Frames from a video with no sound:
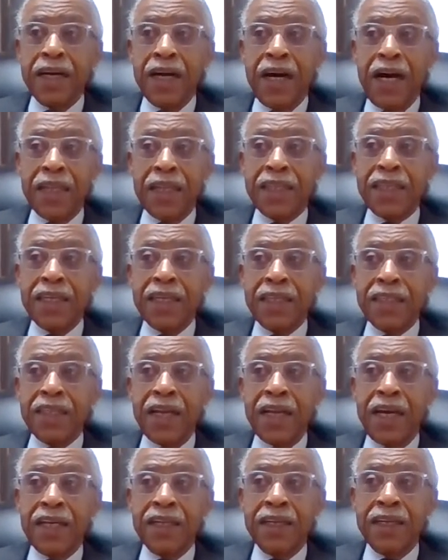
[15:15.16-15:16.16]
I think
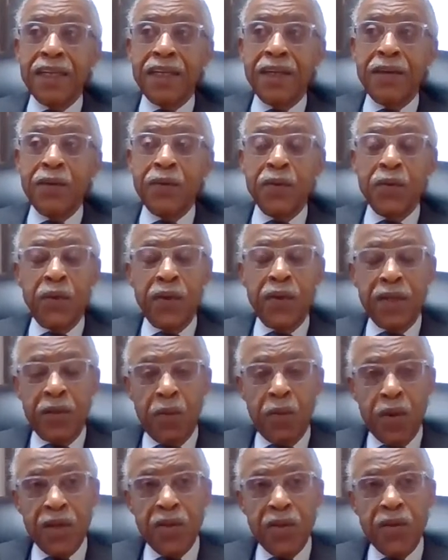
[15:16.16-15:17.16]
that the
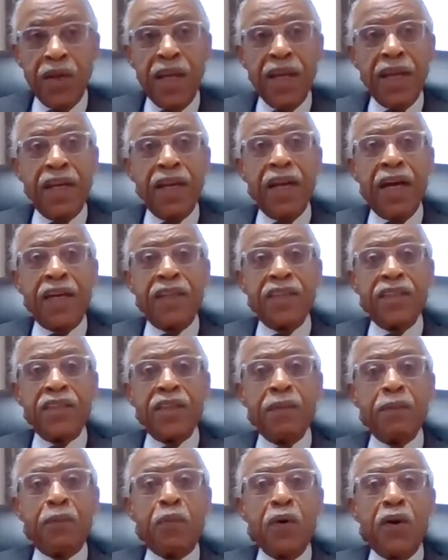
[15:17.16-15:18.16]
way you laid it out is
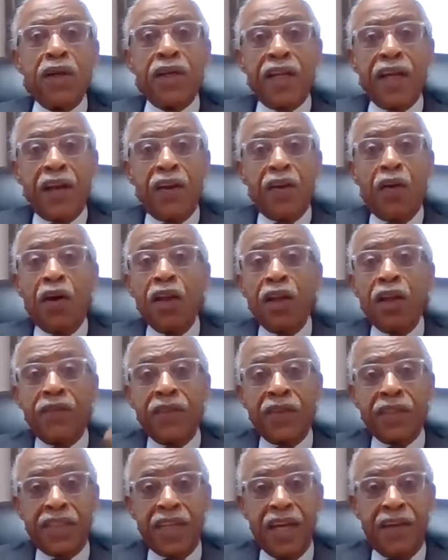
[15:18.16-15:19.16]
important, that all of
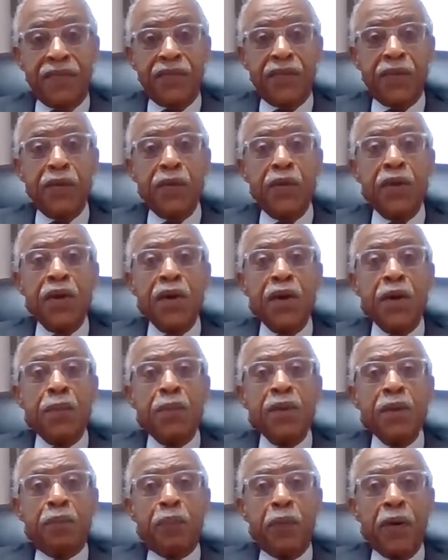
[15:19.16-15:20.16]
us have to
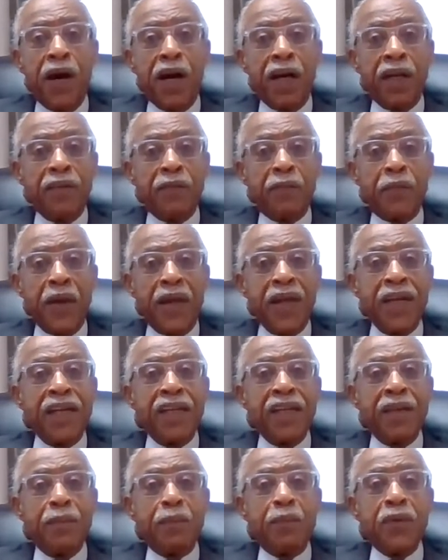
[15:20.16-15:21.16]
be part of
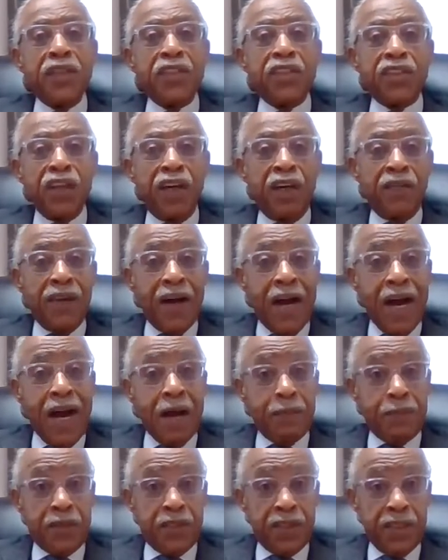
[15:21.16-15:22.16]
painting the picture of
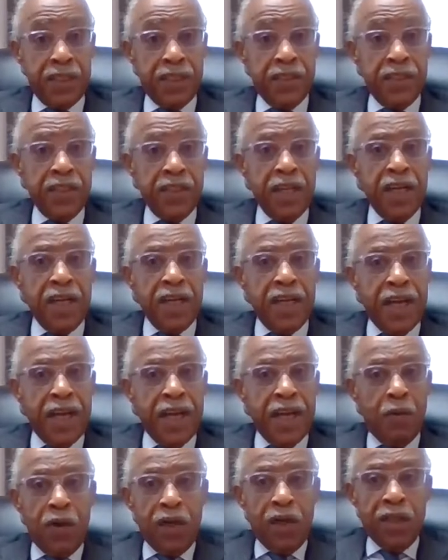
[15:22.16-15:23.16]
options.
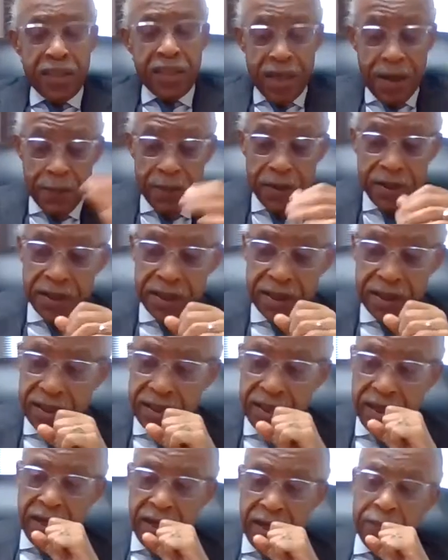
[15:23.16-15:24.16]
Now, once I'm a
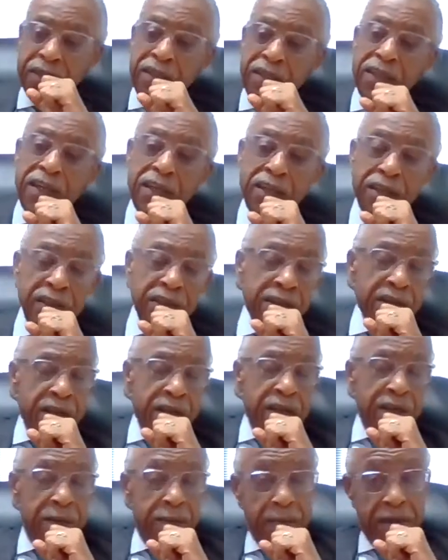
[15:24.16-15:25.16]
young
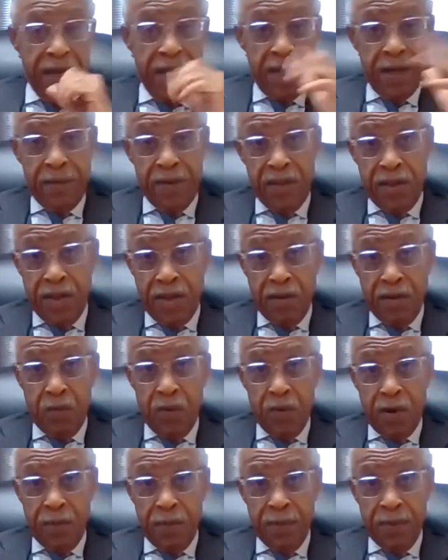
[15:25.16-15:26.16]
man, I'm a young
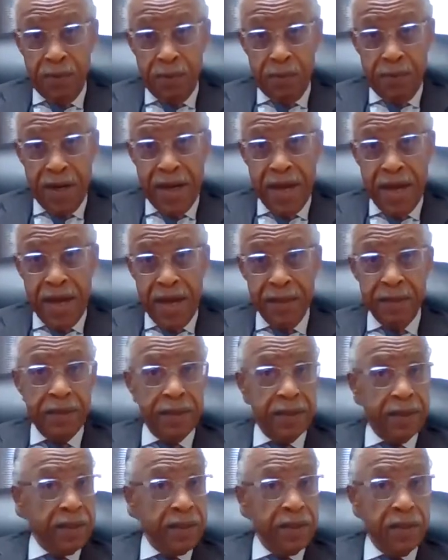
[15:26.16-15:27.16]
woman, Black,
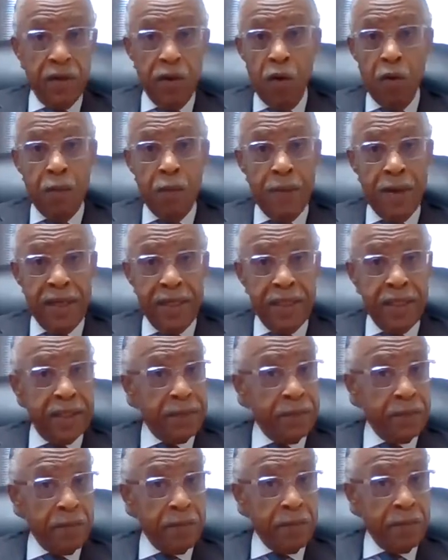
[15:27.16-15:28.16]
no money,
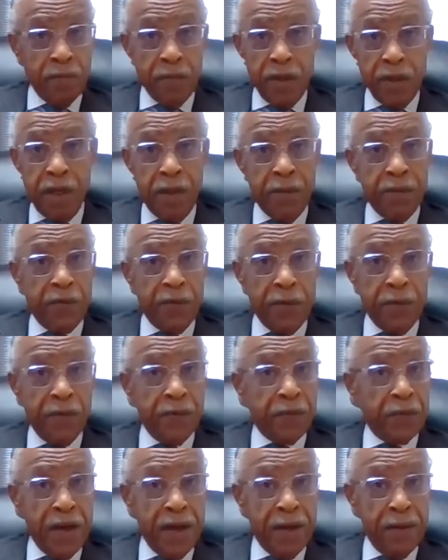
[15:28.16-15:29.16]
come from a
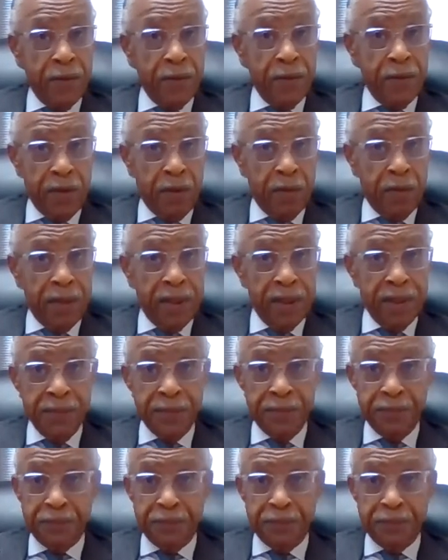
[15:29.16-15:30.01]
family with no money,